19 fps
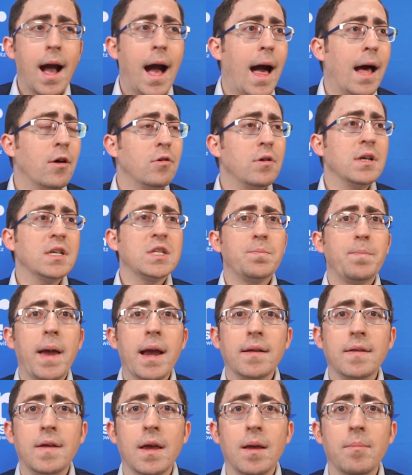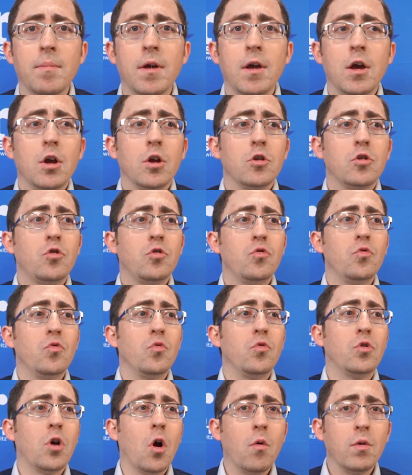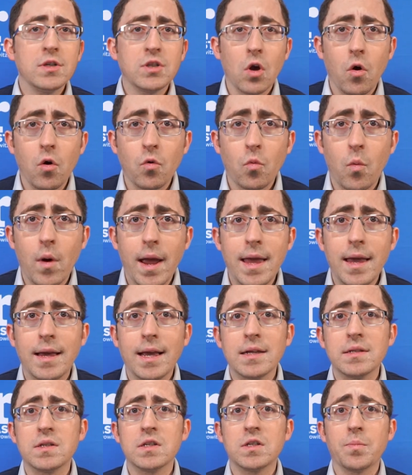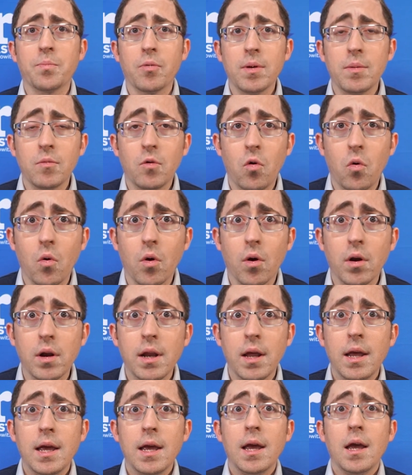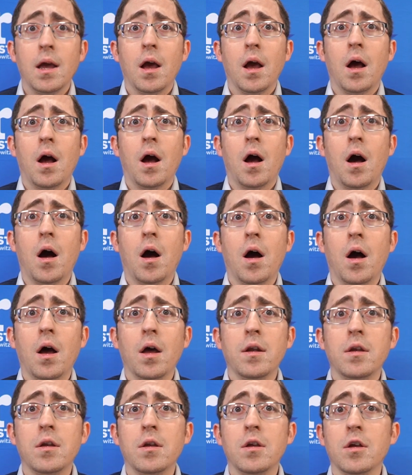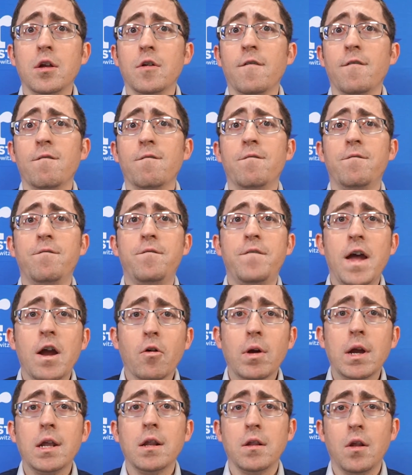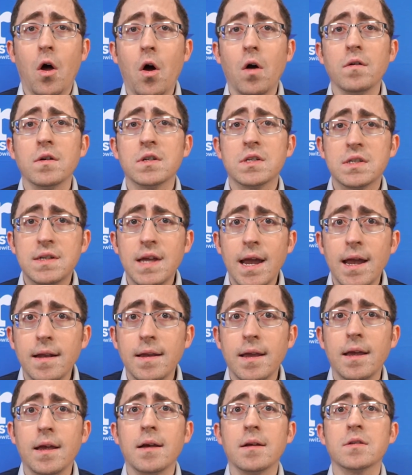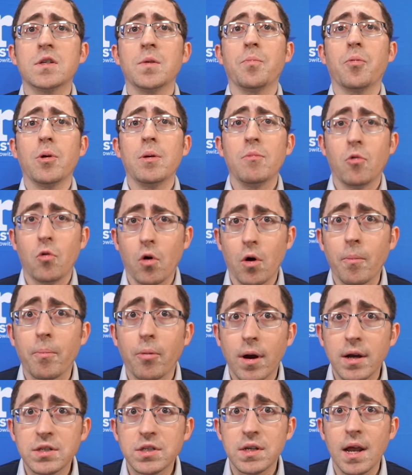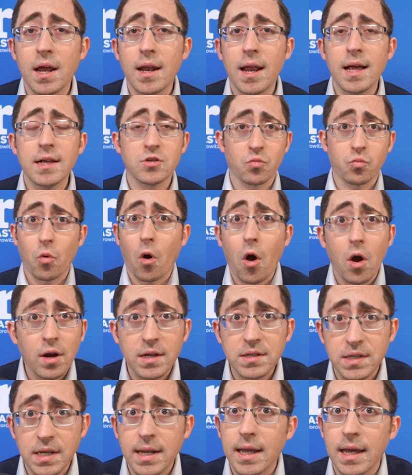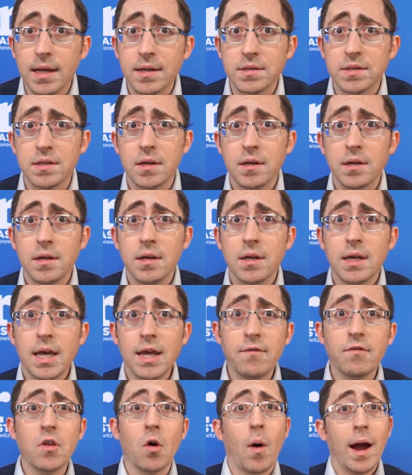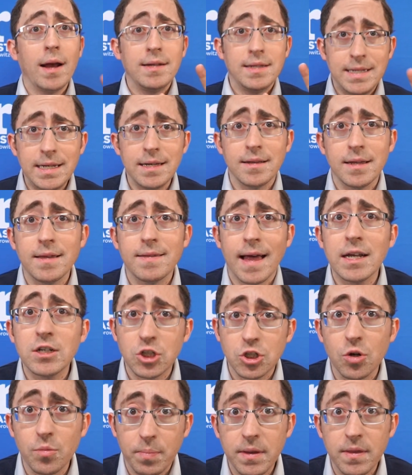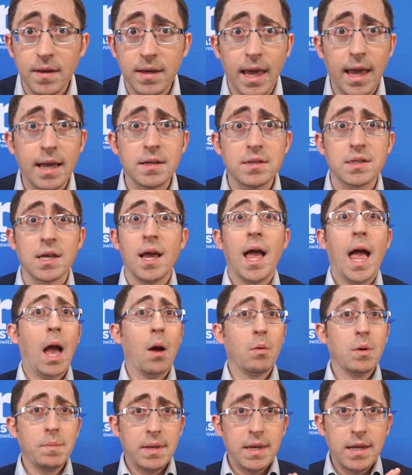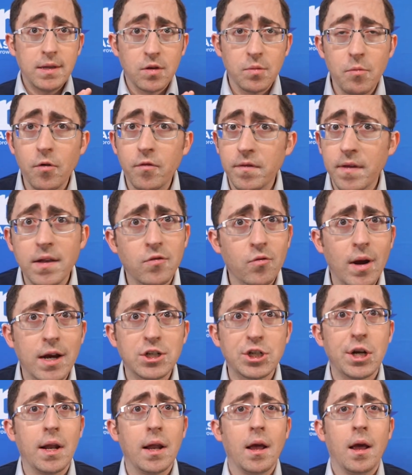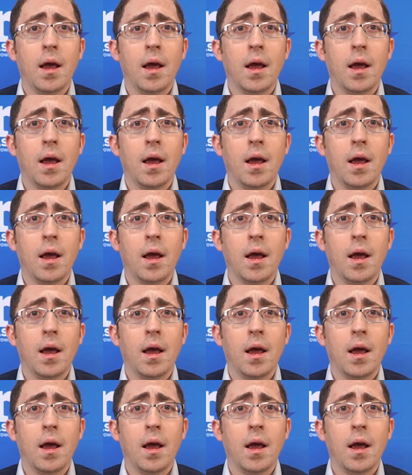I don't expect him to go his own way against the Supreme Court on very long-standing Supreme Court precedent, as wrong as it is, even though ideally that should be the case and we need to move in that direction.